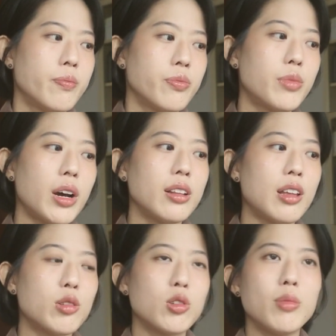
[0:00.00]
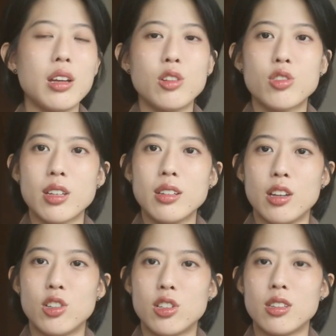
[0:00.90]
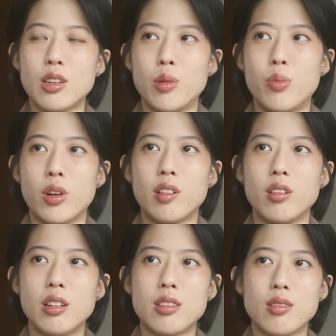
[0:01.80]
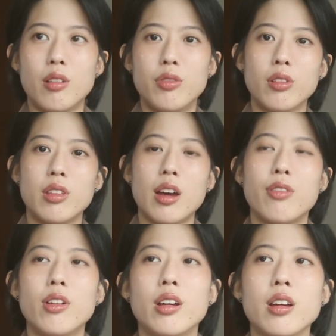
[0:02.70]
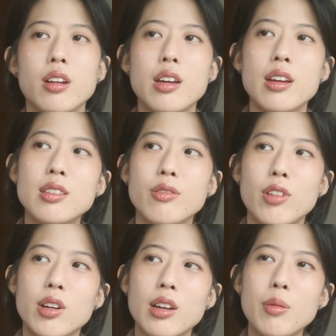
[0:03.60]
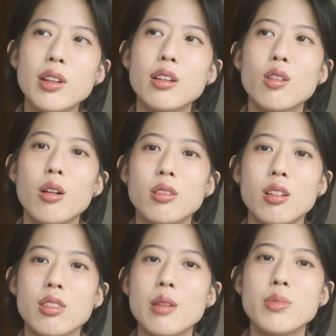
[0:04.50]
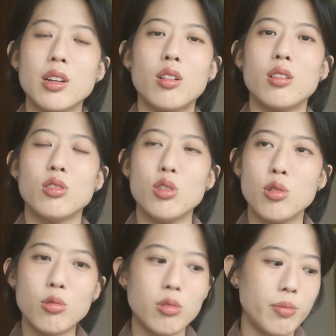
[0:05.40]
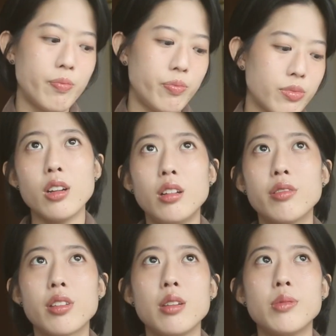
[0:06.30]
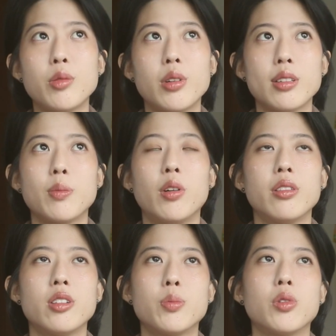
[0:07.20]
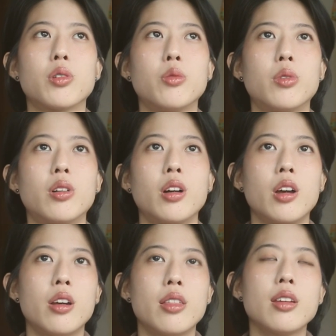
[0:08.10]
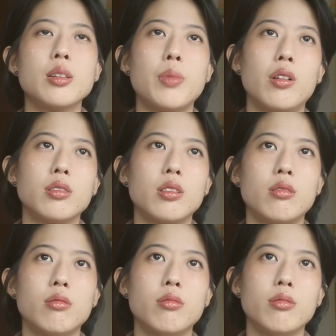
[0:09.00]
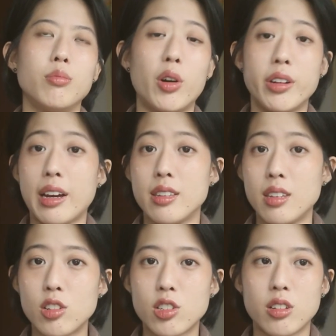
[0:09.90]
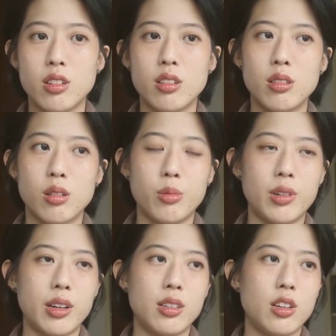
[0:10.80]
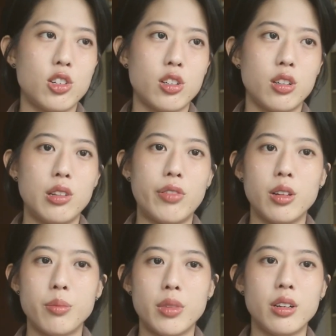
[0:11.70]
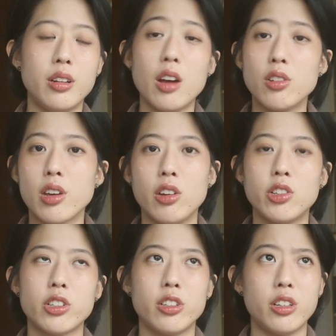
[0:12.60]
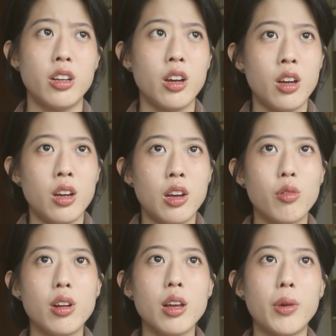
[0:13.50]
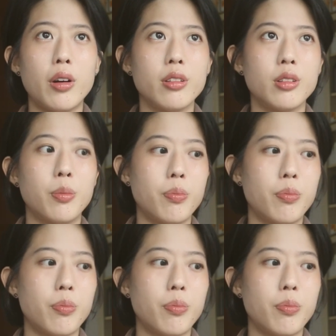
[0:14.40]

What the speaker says: But there were so many interesting tensions that were brought out in this novel that I felt like it is a very... I mean, the themes are not new. A lot of the themes that were explored in this book were things about modernization, globalization, development, education, really about the